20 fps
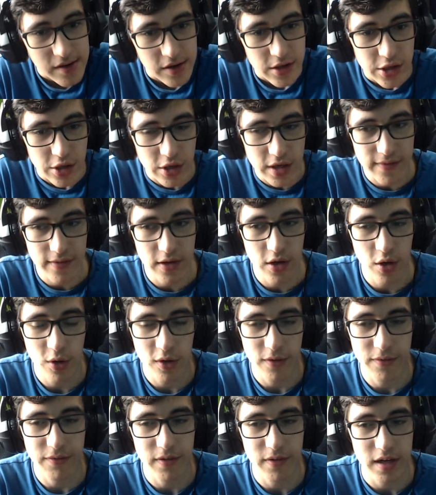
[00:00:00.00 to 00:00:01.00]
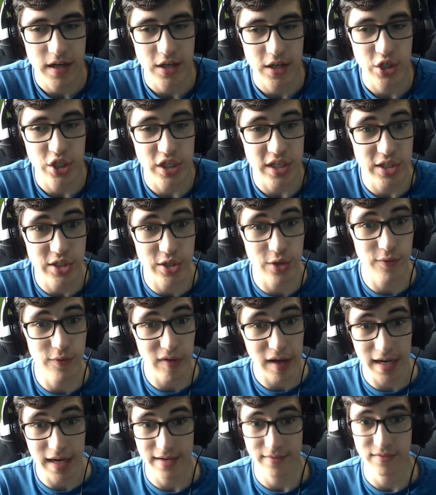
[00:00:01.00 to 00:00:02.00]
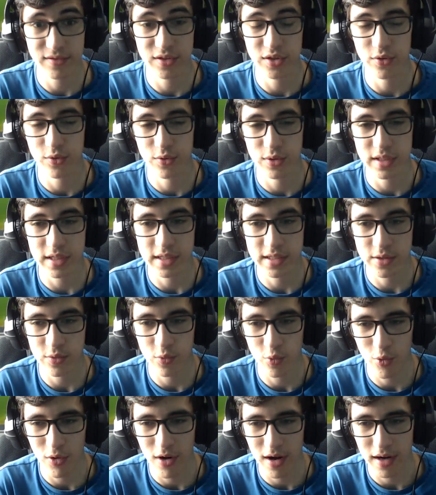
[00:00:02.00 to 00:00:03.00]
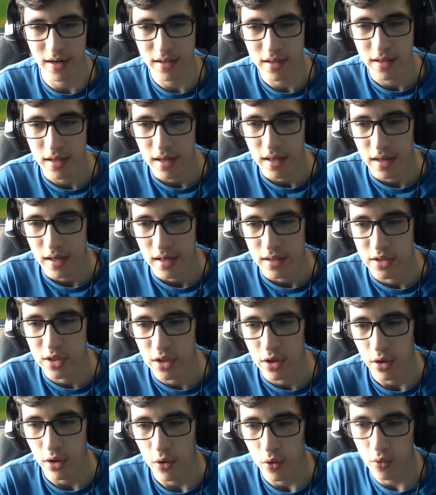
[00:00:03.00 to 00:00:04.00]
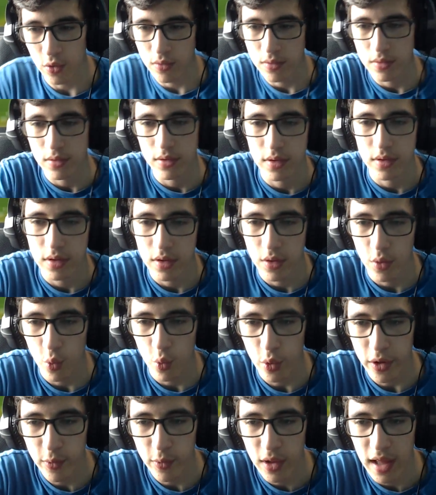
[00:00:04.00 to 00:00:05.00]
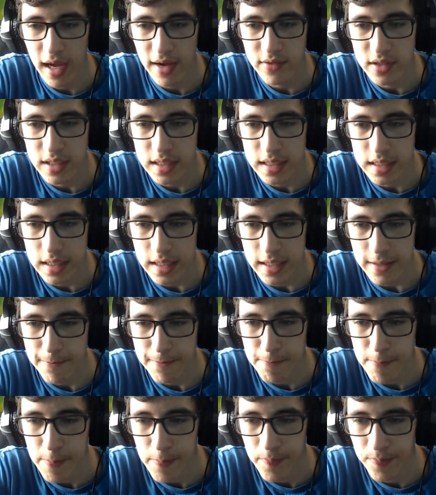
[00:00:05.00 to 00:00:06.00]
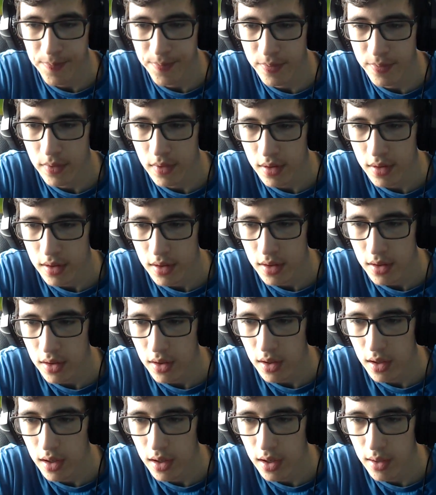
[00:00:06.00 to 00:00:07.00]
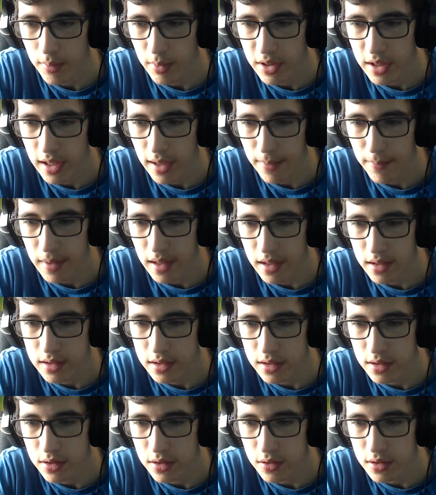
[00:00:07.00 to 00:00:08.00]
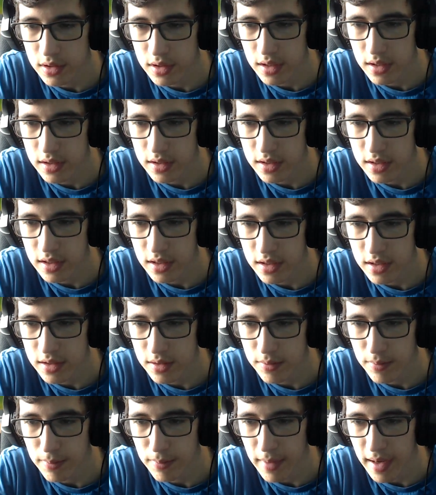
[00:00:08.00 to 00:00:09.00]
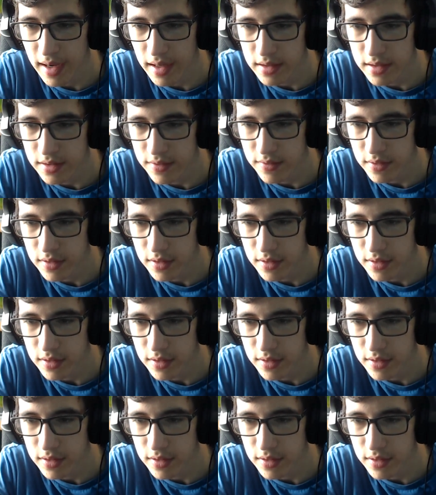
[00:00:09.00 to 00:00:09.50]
you don't even know if she survives through season 1, so we will have to see. But that makes no sense. He is massive,